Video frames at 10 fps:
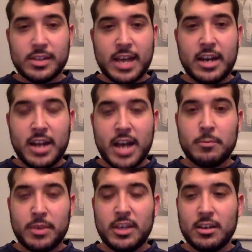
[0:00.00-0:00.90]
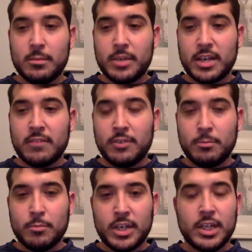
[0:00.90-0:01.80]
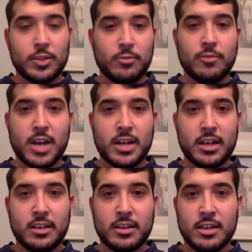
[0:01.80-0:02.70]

at 9 p.m. every Monday through Friday,